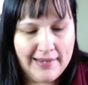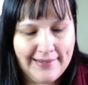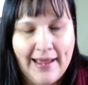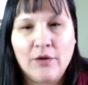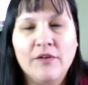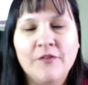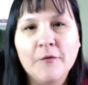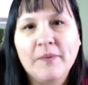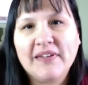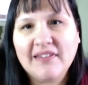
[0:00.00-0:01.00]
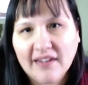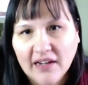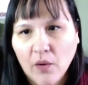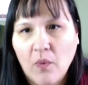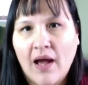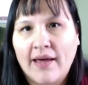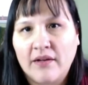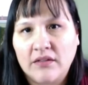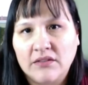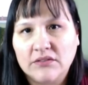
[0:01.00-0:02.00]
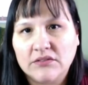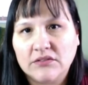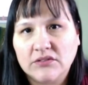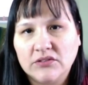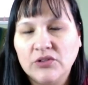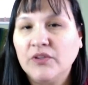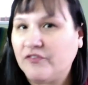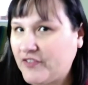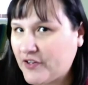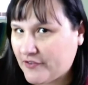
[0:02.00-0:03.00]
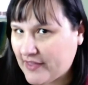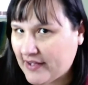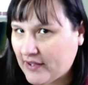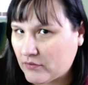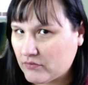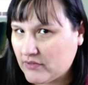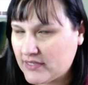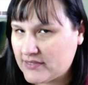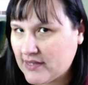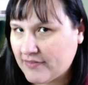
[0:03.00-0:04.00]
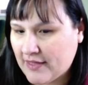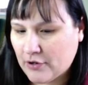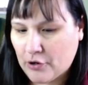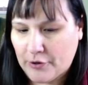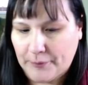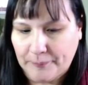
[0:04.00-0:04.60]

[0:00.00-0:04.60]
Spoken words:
Now, if you've been knitting a while, you can figure that out. It's not that hard.